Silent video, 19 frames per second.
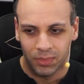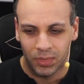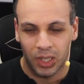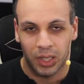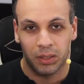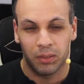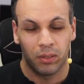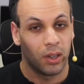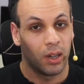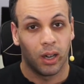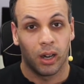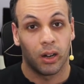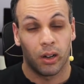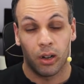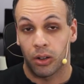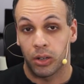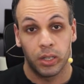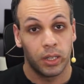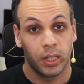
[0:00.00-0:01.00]
going
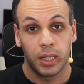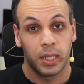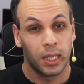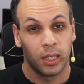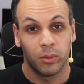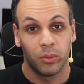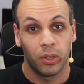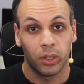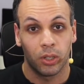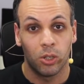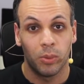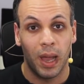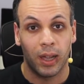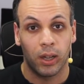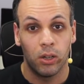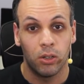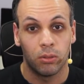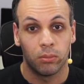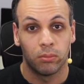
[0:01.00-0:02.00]
to tell them all to go
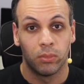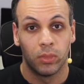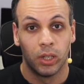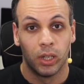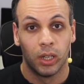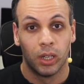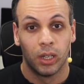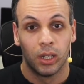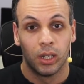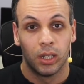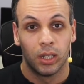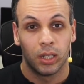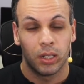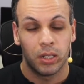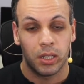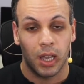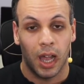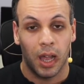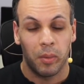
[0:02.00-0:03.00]
back home?
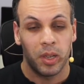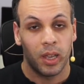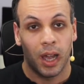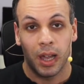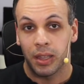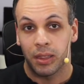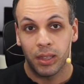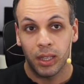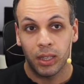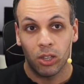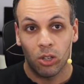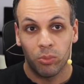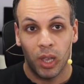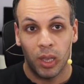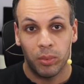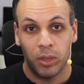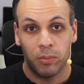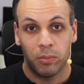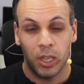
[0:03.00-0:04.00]
Because, I mean, I think there
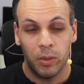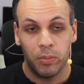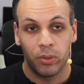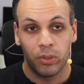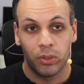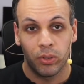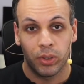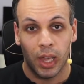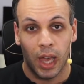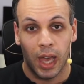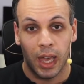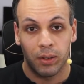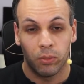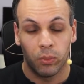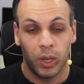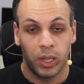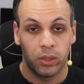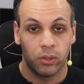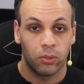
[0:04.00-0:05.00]
may be people that
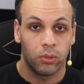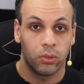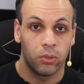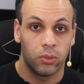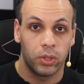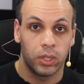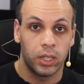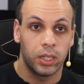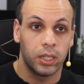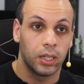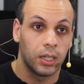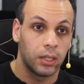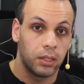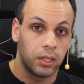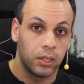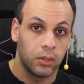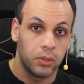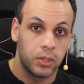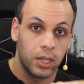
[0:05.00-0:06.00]
went through the,
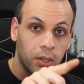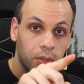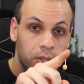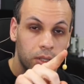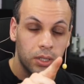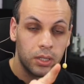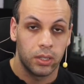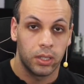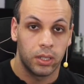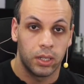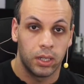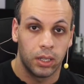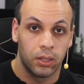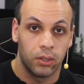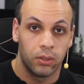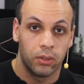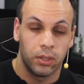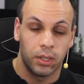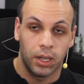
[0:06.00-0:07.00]
Delta, then
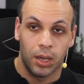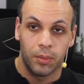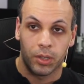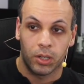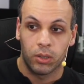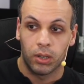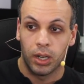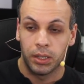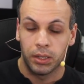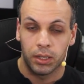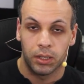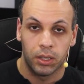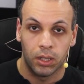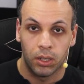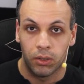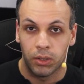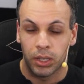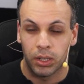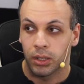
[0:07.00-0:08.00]
Omicron, then
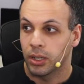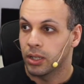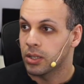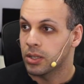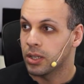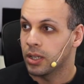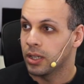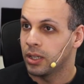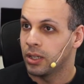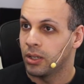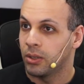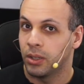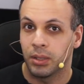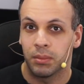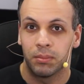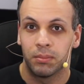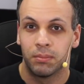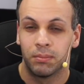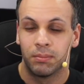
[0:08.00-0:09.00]
no, that are going to say, you know
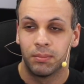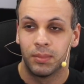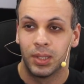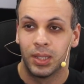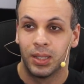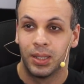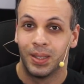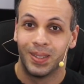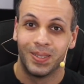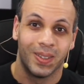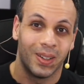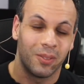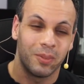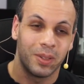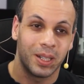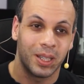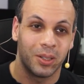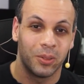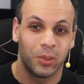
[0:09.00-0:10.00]
what,
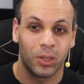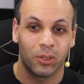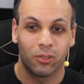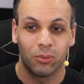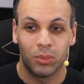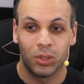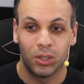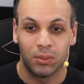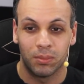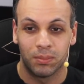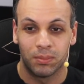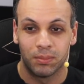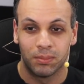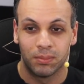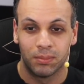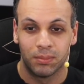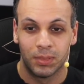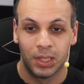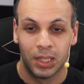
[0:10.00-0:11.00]
everybody can work from home.
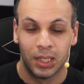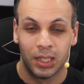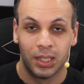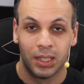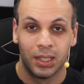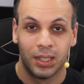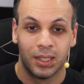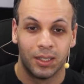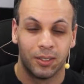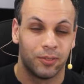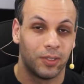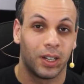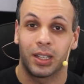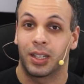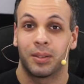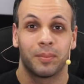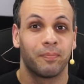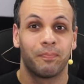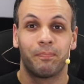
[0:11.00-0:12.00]

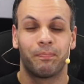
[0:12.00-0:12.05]
Fuck it.